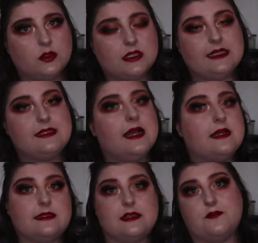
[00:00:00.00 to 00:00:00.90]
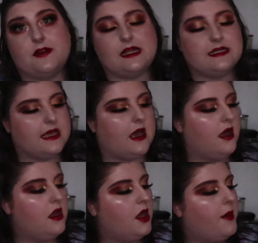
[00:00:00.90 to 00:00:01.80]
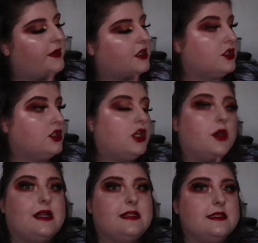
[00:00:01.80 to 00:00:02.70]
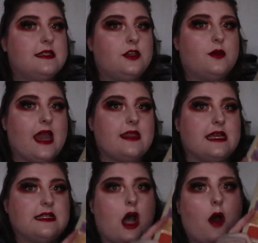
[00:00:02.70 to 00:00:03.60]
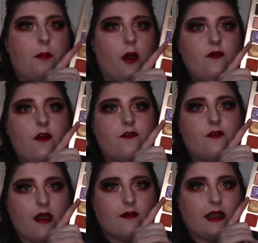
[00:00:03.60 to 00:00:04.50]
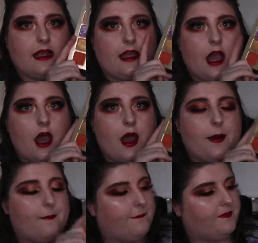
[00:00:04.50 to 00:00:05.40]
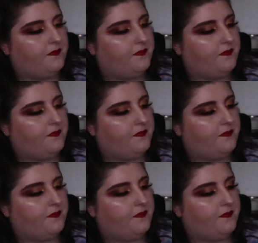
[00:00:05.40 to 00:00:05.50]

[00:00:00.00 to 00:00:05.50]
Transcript: glitter and a silver glitter, because the two glitters that you get in this are both very on